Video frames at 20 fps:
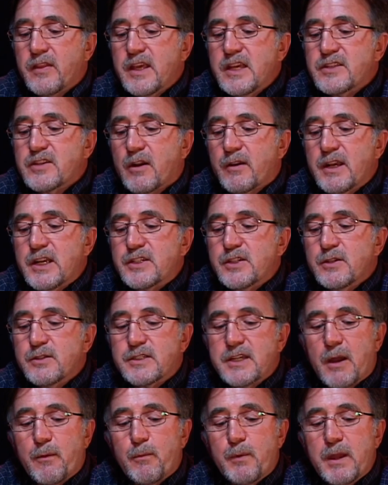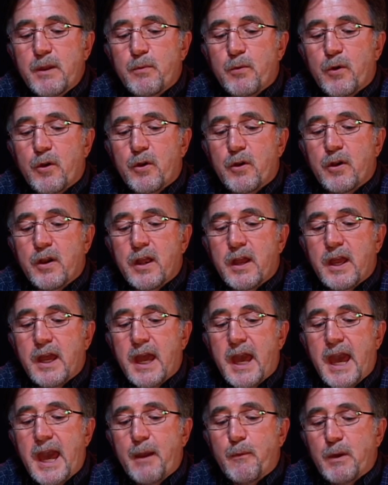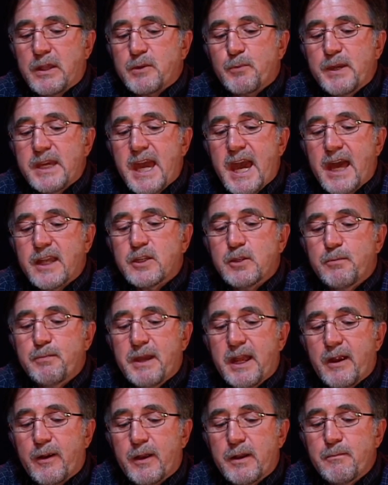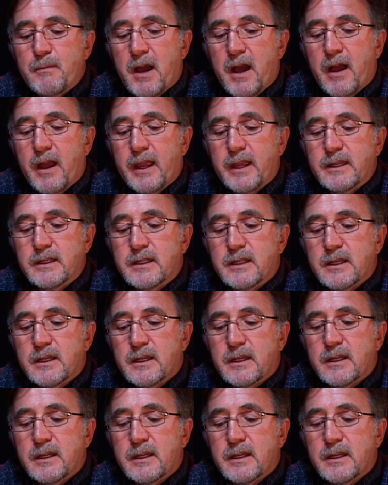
These are issues that we had to bear in mind.